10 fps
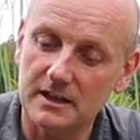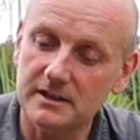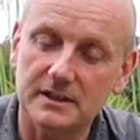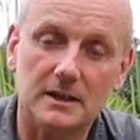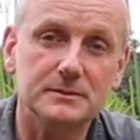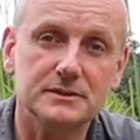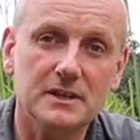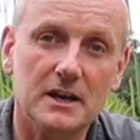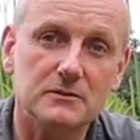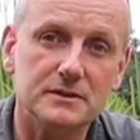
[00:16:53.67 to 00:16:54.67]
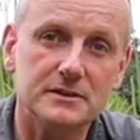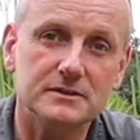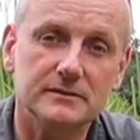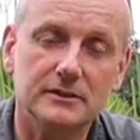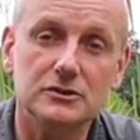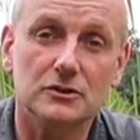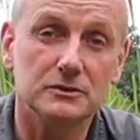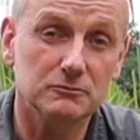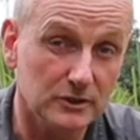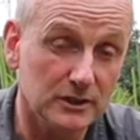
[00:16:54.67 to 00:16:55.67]
anything up to 10 or a dozen fish on a
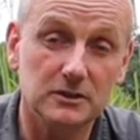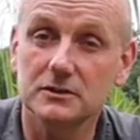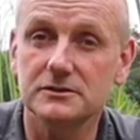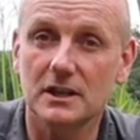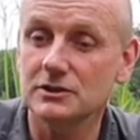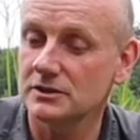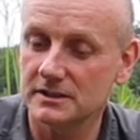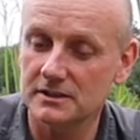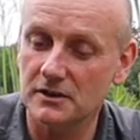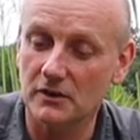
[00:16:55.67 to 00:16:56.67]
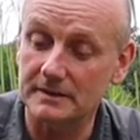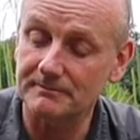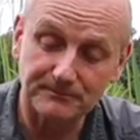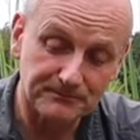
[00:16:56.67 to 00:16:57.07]
really good session in the night.